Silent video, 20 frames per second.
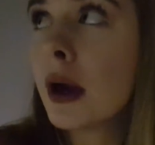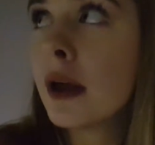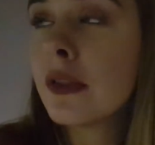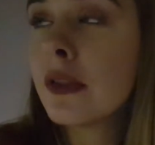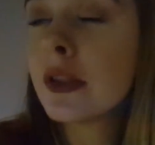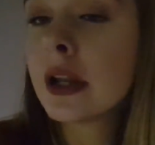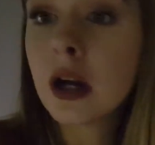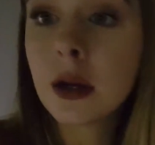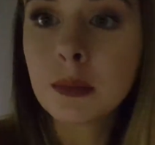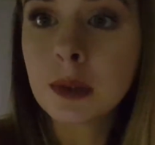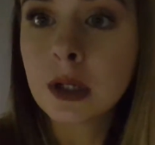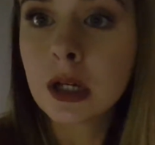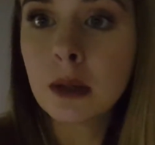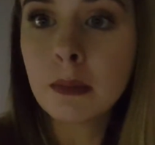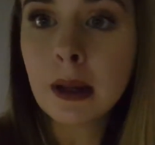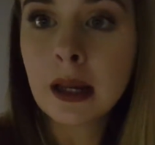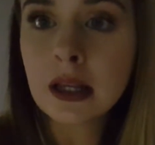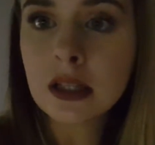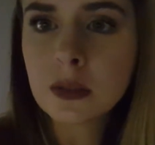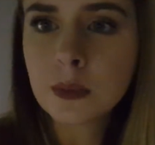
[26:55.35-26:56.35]
and then I'm gonna
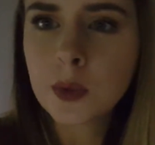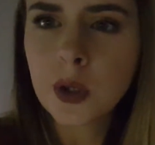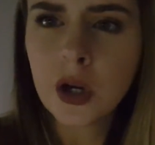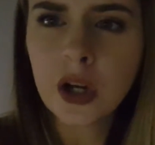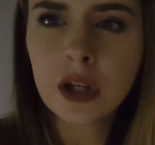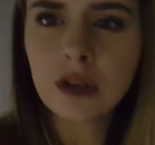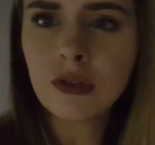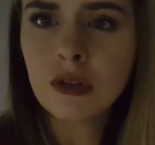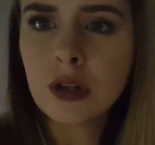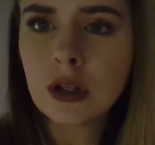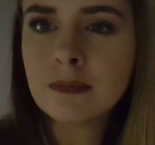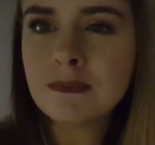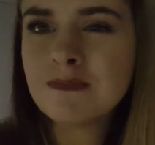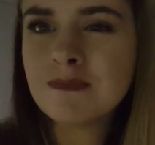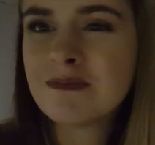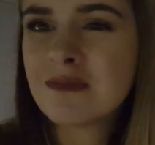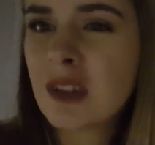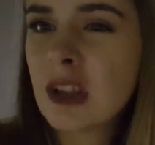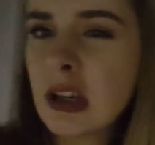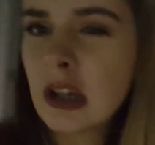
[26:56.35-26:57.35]
make some kind of a,
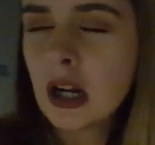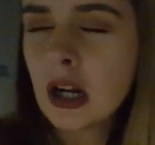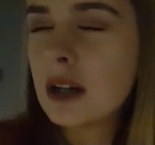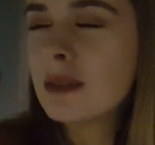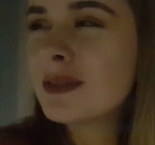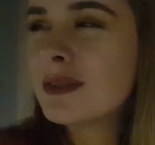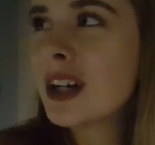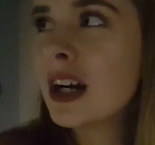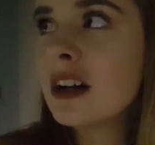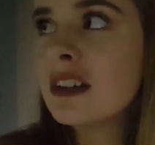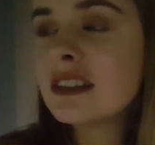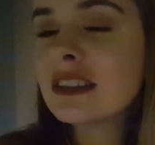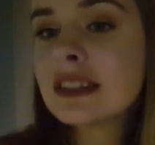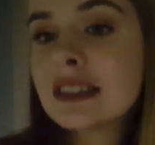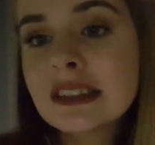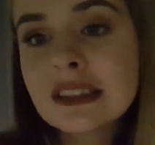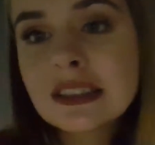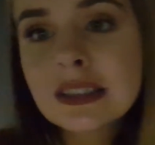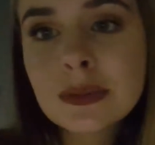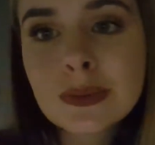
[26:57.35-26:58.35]
I can't
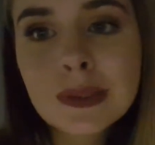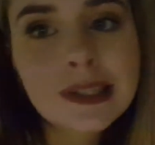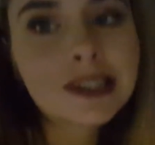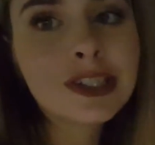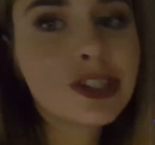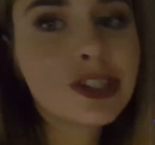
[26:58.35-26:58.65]
decide whether